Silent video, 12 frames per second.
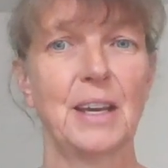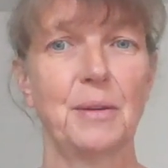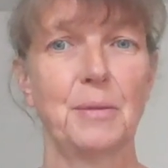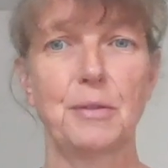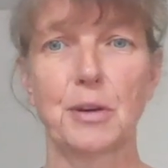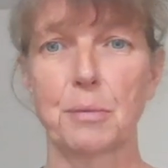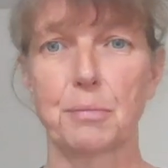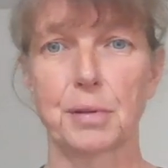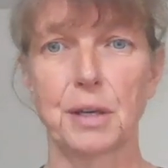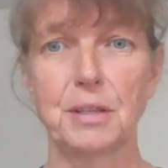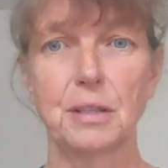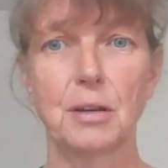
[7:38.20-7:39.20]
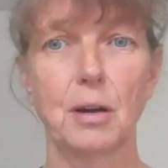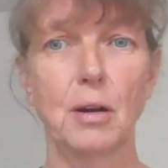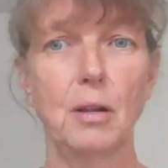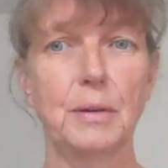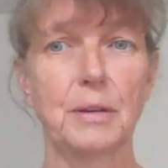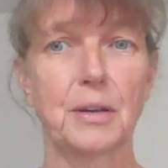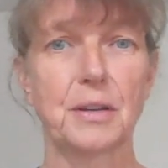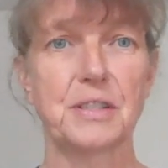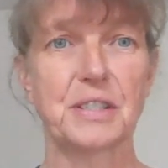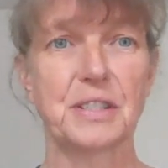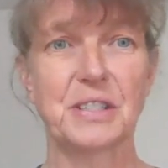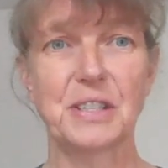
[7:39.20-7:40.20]
We've got a protocol, we've got a
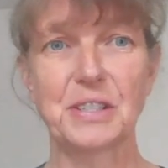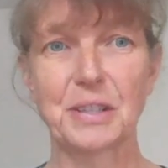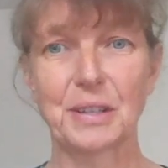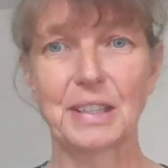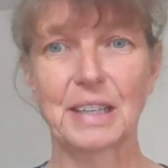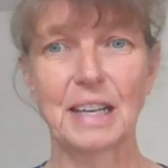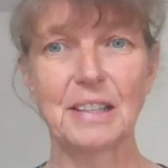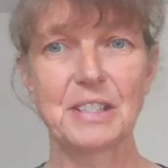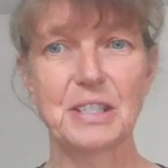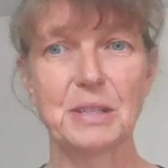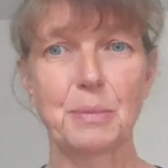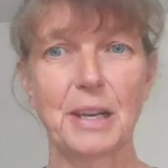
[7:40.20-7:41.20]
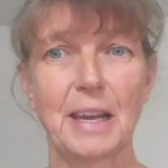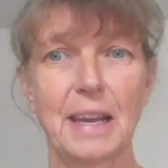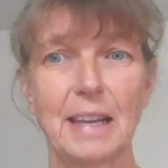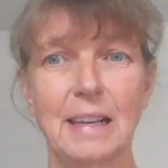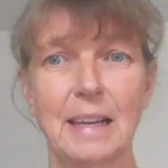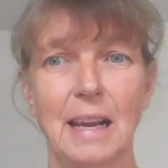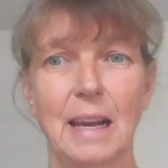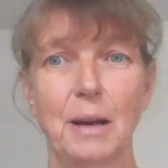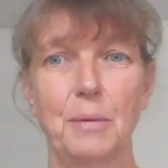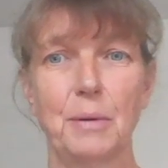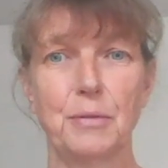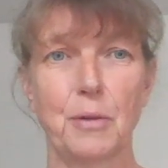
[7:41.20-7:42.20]
statistical analysis plan,
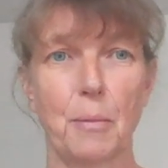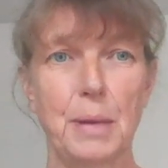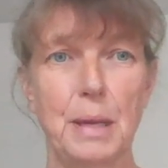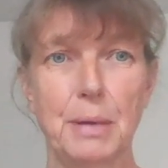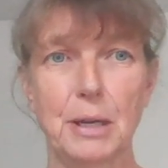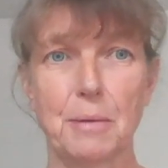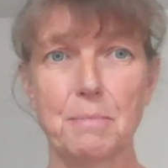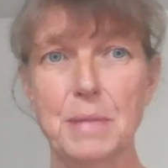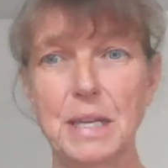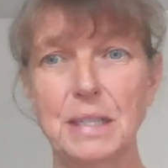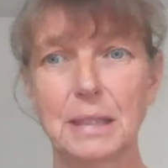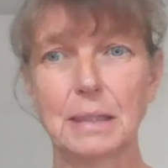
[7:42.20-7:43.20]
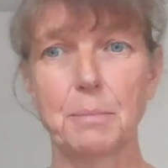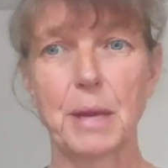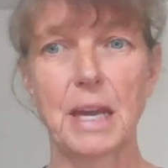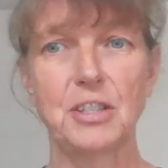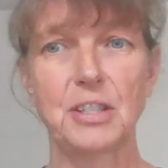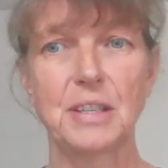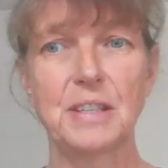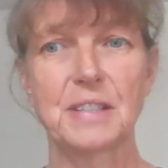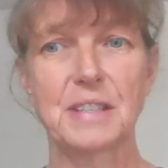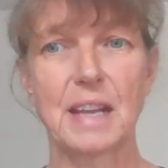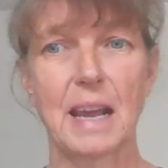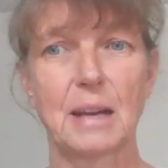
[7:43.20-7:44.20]
we've got people who are meeting the
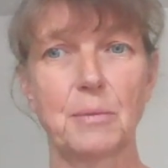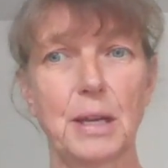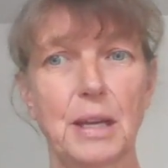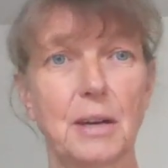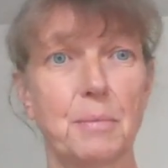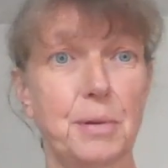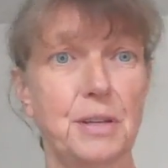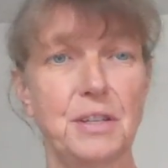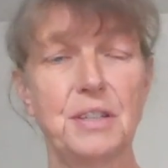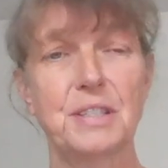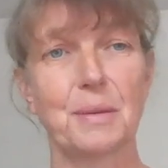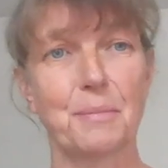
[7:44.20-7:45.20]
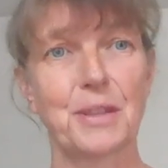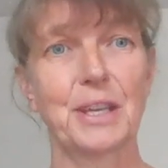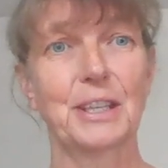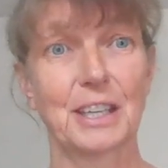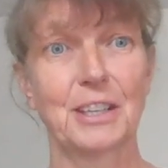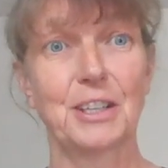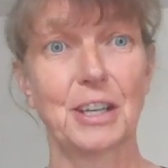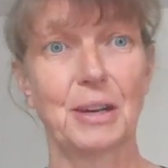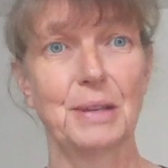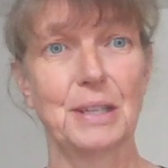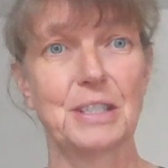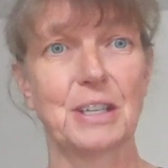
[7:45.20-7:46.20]
patients, and we're going to produce something that could go
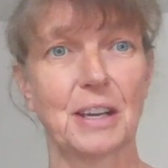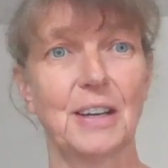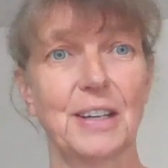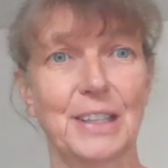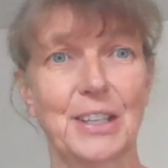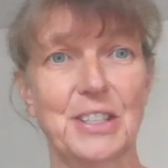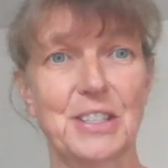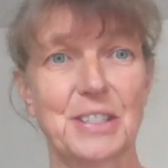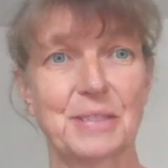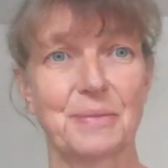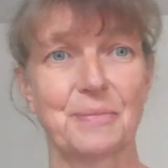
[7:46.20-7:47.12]
into guidelines.